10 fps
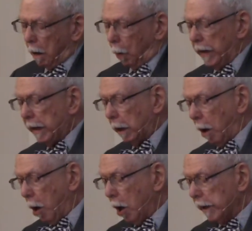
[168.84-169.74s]
we are
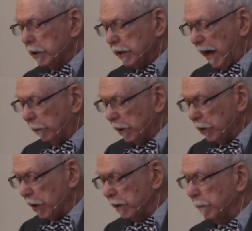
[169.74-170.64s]
all
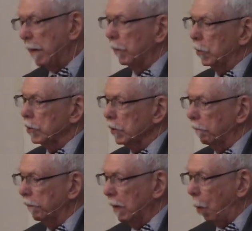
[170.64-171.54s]
established as members
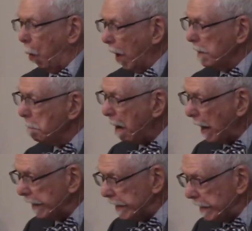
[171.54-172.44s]
of one
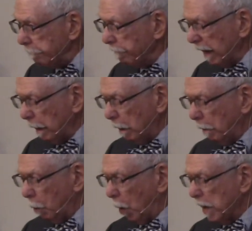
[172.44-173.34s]
body,
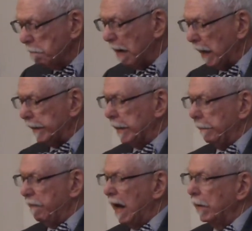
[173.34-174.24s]
one body,
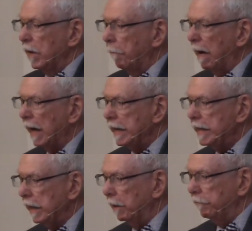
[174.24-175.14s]
the
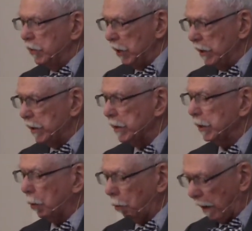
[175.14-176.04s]
body of Jesus
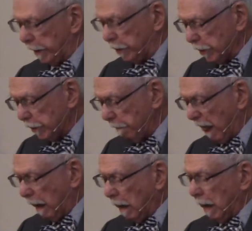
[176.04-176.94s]
Christ.
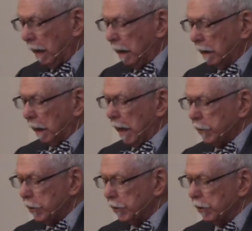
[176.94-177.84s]

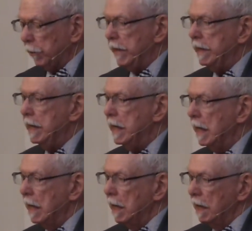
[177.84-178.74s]
Colossians 3,
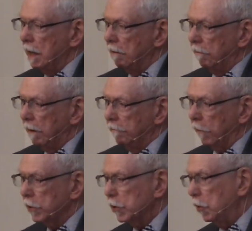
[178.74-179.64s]

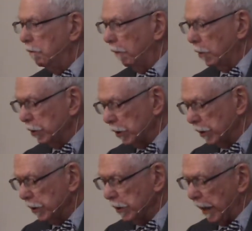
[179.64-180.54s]
verse two
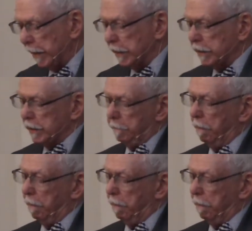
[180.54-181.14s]
verses says,